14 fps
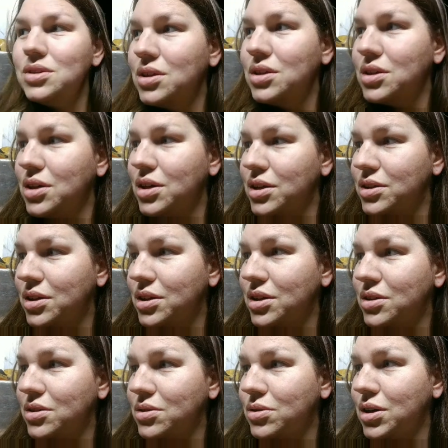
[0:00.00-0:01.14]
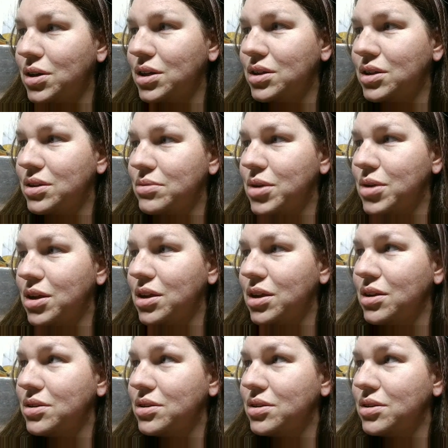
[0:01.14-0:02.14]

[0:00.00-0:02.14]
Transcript: because it is quite intimidating.